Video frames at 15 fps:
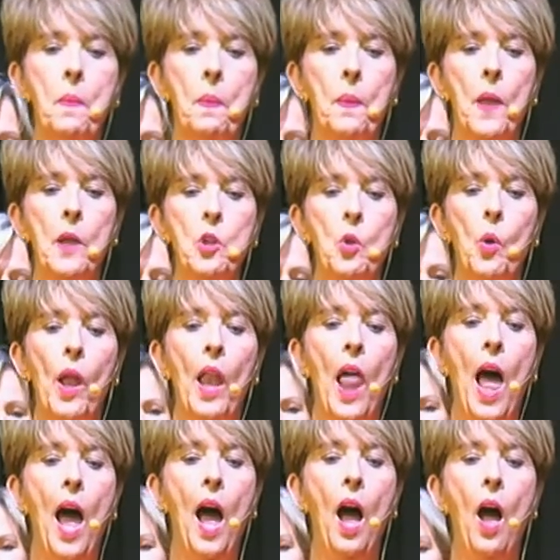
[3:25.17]
that you
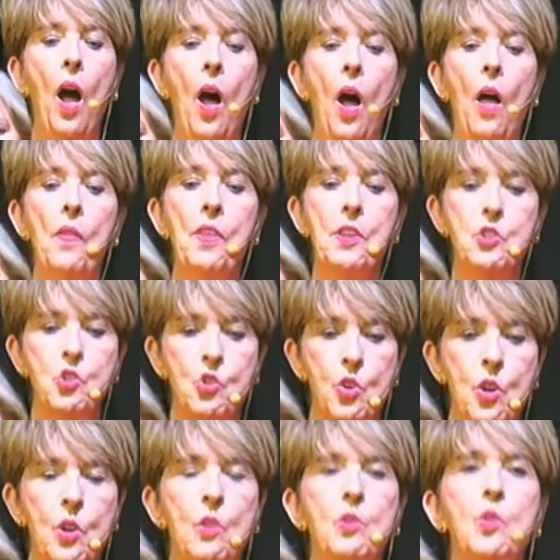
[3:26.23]
allow this
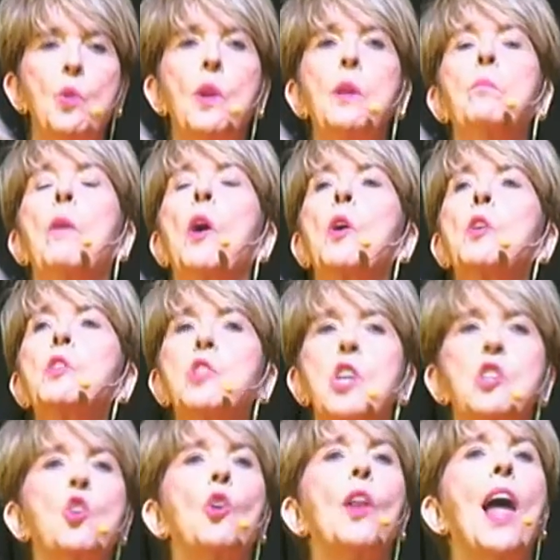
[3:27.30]
truth to immerse in
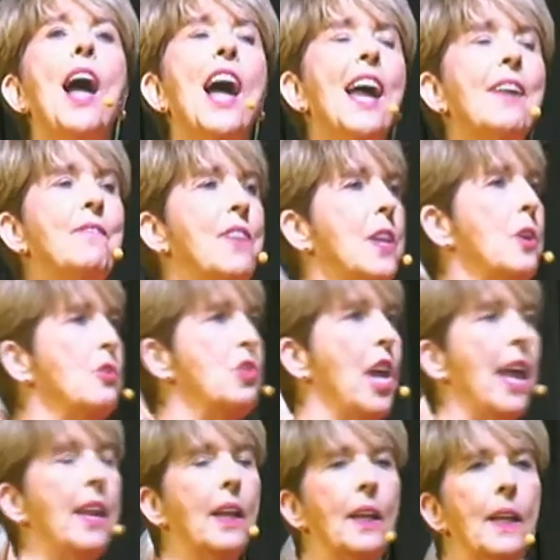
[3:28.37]
your life
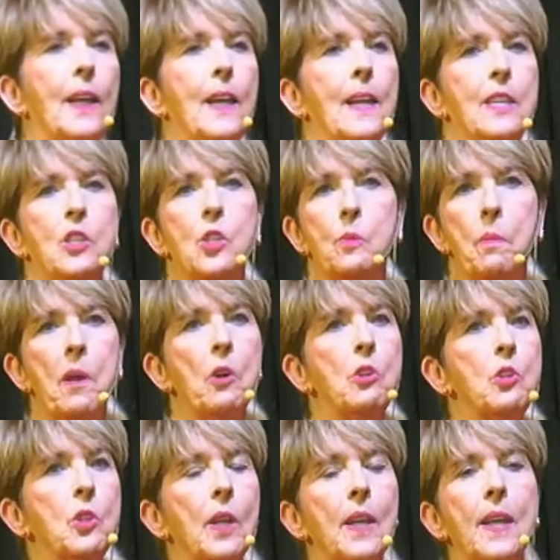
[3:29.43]
energetically and
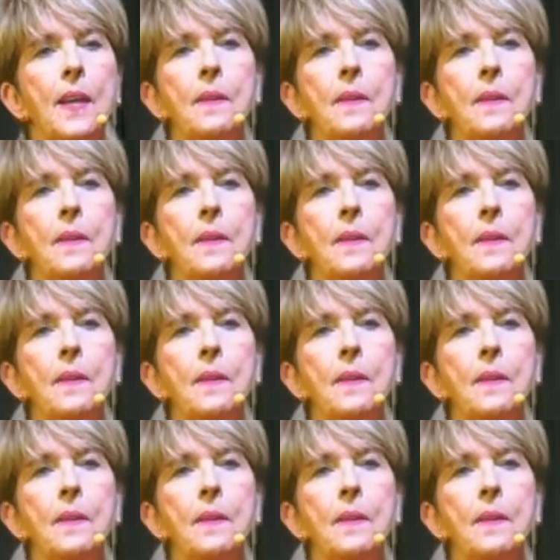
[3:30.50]
spiritually,